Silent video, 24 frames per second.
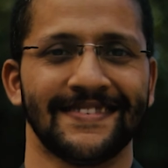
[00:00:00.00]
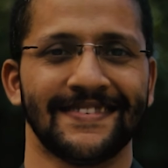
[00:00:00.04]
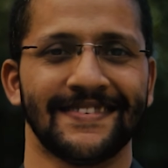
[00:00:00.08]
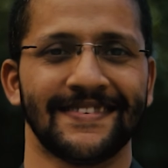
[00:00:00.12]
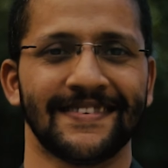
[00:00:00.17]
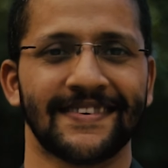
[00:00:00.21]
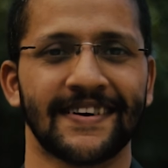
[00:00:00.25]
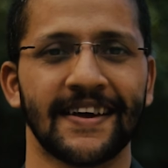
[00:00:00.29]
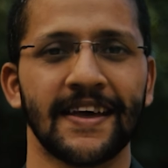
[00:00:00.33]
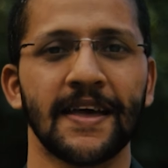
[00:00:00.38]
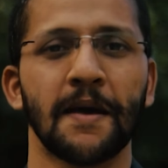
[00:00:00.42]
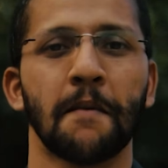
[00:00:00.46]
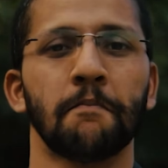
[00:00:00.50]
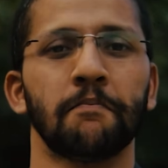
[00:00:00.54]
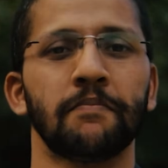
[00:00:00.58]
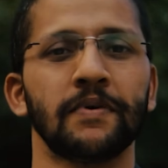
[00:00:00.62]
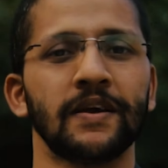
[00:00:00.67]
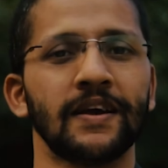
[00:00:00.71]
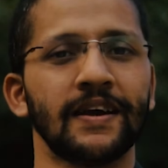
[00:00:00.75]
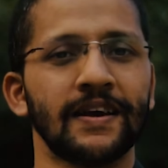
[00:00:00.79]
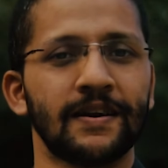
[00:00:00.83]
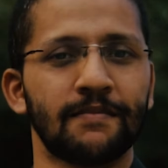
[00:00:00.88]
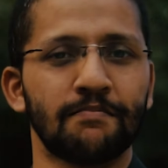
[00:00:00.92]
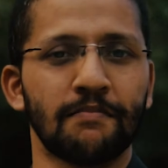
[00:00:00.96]
Okay,
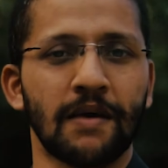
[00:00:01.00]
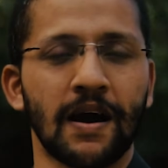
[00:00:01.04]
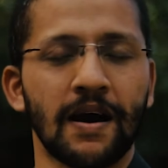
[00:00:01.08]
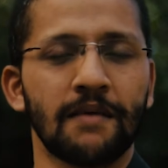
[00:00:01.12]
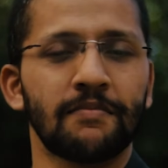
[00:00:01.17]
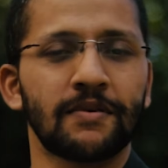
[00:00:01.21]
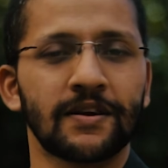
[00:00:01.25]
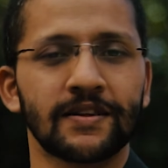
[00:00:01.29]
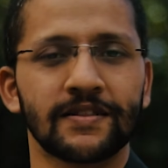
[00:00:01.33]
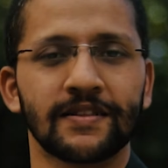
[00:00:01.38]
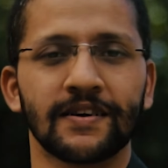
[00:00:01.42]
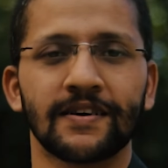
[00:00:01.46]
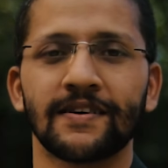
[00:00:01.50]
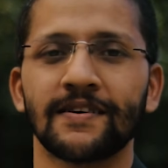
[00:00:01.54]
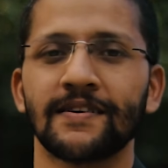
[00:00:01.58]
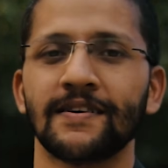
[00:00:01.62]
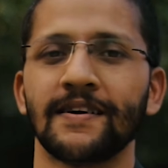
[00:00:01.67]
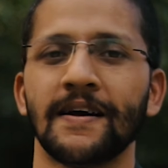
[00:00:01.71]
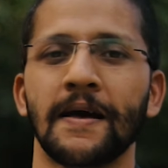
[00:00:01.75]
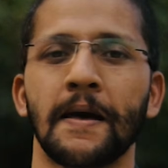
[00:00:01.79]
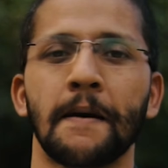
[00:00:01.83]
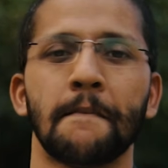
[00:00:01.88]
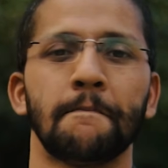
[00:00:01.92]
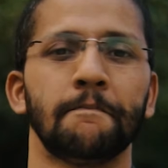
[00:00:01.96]
be it Mahabharata,
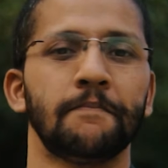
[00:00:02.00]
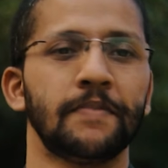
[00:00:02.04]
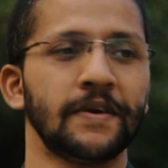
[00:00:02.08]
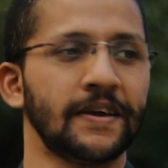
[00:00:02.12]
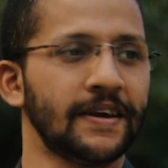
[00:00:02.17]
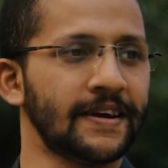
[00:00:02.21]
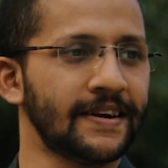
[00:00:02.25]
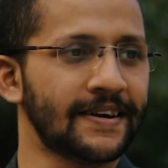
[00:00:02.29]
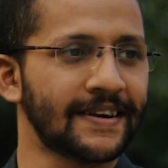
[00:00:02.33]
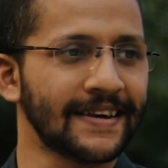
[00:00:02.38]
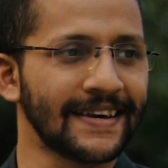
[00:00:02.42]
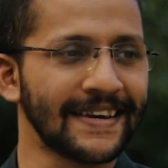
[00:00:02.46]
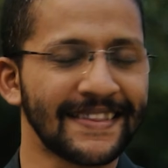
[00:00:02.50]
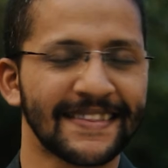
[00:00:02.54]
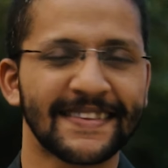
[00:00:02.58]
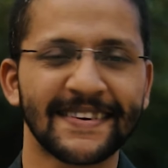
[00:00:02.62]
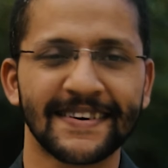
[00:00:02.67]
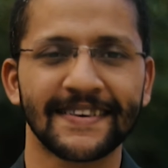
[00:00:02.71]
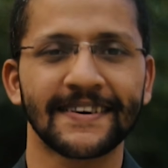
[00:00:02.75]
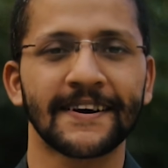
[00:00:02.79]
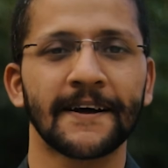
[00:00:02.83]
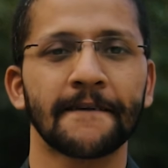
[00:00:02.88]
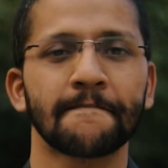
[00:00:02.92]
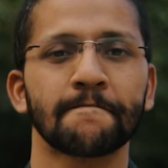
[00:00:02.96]
be it
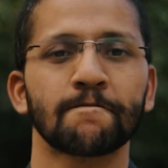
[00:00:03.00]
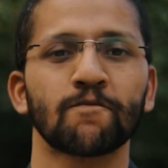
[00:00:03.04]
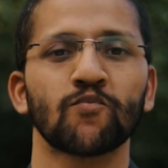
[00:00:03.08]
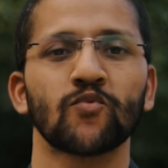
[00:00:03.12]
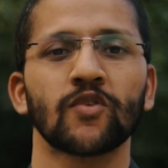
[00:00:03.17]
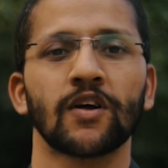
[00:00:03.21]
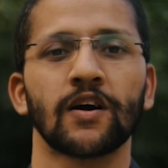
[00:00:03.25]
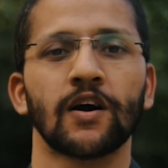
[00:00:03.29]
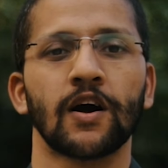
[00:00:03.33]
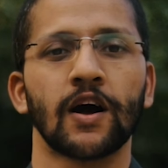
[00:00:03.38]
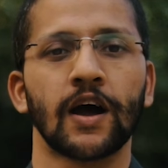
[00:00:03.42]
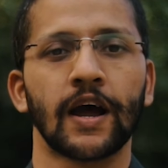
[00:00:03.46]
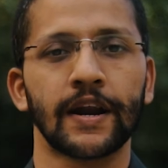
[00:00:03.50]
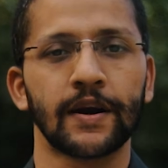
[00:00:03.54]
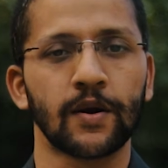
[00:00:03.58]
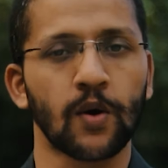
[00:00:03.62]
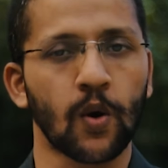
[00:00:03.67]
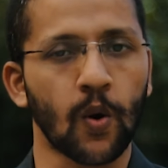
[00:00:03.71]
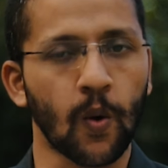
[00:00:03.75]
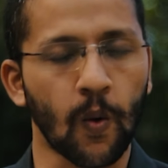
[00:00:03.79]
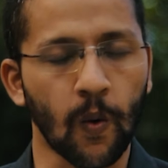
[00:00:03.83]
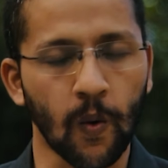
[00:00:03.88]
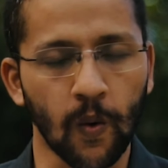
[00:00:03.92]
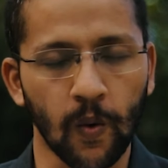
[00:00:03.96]
Indra, and
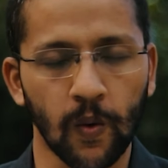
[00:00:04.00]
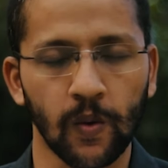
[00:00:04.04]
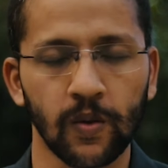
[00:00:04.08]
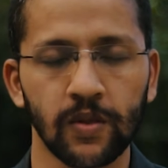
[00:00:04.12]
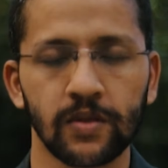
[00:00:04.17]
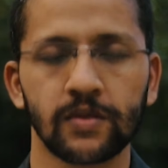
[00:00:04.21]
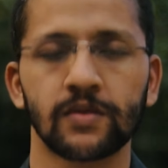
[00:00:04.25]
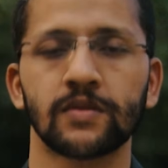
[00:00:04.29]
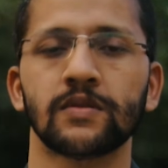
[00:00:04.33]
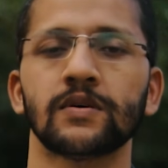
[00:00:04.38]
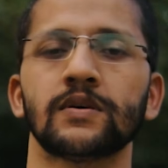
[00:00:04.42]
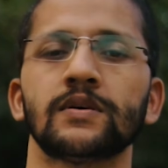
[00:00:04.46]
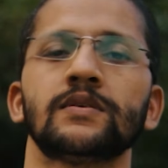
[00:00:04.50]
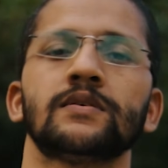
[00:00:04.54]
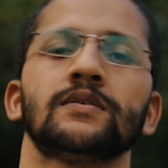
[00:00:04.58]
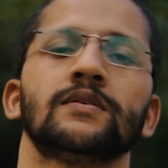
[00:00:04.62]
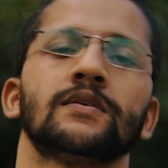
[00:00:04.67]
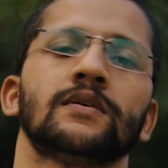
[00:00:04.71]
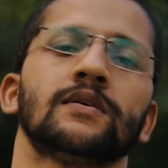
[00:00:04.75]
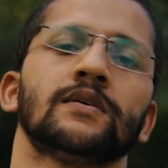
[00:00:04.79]
all the